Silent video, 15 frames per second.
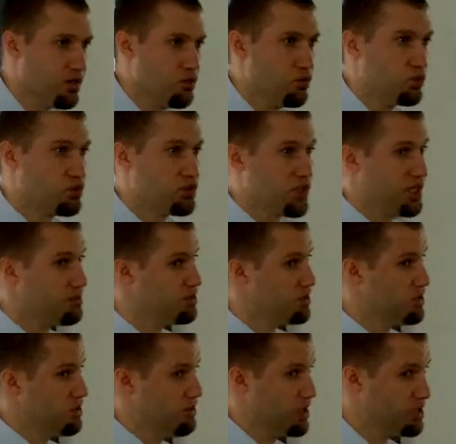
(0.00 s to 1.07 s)
which
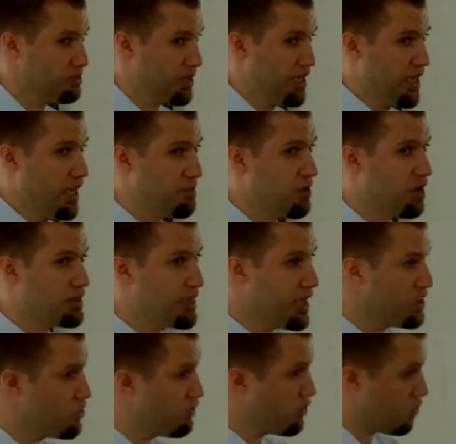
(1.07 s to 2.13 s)
seems to be speaking about the
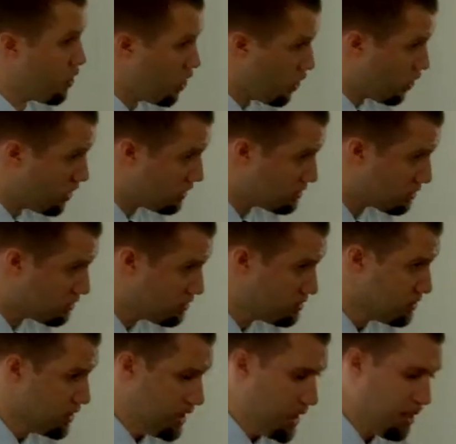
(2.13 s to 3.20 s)
end of the world.
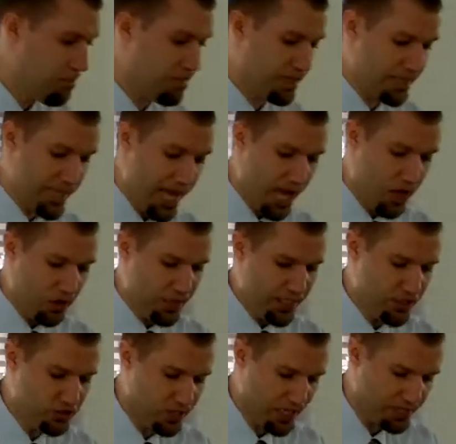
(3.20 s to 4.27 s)
But now
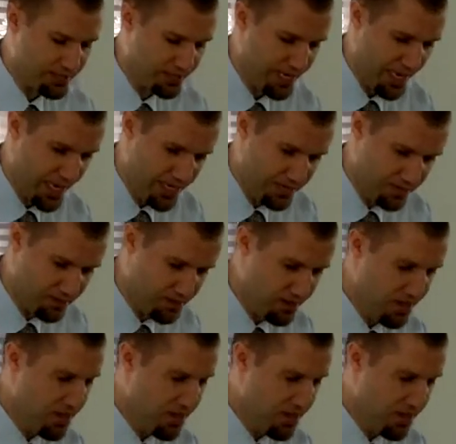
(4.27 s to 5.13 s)
he just said,